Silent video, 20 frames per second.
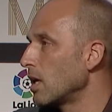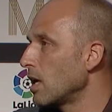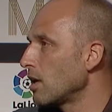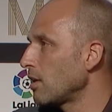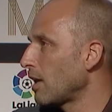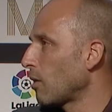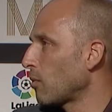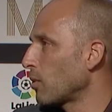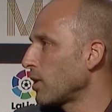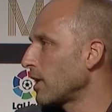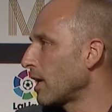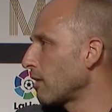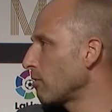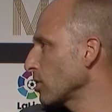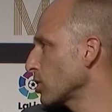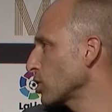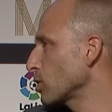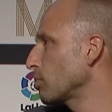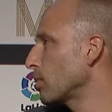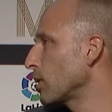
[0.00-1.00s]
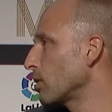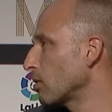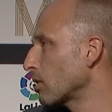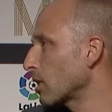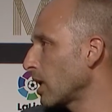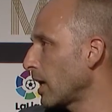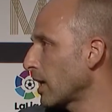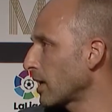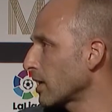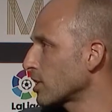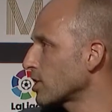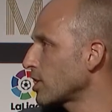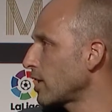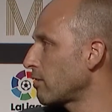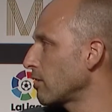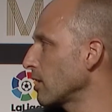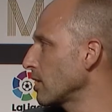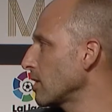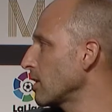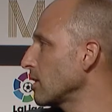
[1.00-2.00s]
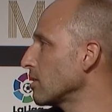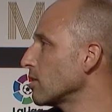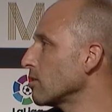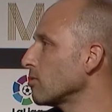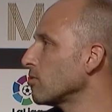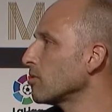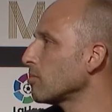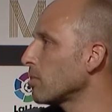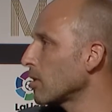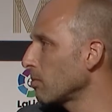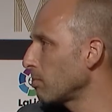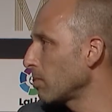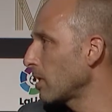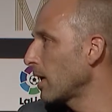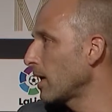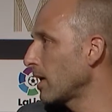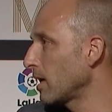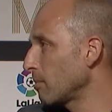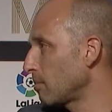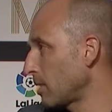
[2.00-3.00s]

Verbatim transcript: that we never spoke like a charity to a football player,